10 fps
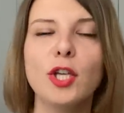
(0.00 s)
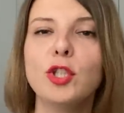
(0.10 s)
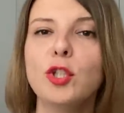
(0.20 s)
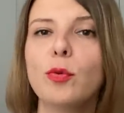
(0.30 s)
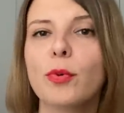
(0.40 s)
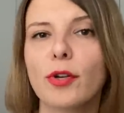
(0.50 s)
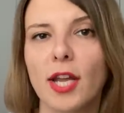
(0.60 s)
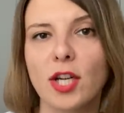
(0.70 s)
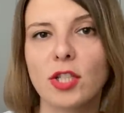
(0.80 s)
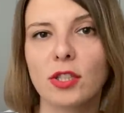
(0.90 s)

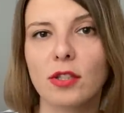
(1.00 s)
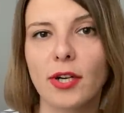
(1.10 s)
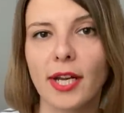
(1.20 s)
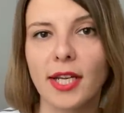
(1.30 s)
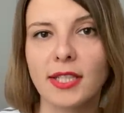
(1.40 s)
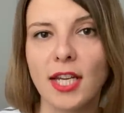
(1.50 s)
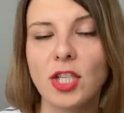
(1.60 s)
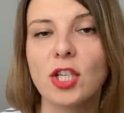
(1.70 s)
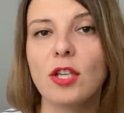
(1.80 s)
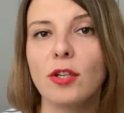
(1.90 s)
supranational
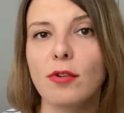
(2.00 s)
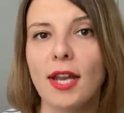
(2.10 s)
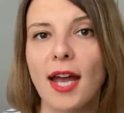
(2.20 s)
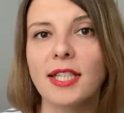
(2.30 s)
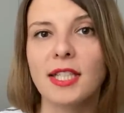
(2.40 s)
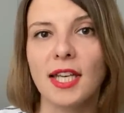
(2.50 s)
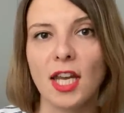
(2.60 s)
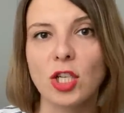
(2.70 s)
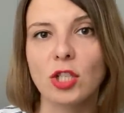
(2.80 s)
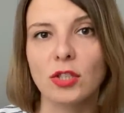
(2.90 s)
organization, United
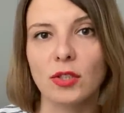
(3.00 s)
Nations